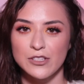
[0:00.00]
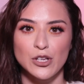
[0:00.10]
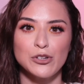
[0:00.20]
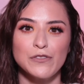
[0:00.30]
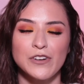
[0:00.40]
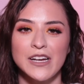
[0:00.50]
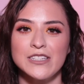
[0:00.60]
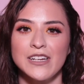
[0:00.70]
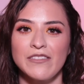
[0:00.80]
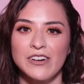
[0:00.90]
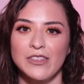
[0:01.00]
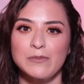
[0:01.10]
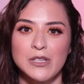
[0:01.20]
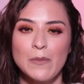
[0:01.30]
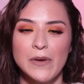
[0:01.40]
So don't forget to give it a
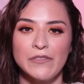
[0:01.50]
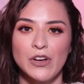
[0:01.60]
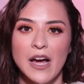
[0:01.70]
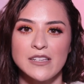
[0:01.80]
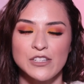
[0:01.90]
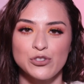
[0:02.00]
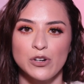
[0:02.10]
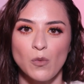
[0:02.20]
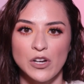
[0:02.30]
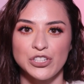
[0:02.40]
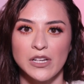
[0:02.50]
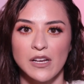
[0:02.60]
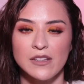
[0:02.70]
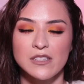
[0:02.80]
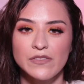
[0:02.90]
thumbs up if you guys enjoyed
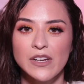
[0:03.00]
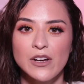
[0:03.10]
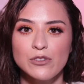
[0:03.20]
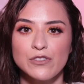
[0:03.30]
watching this video.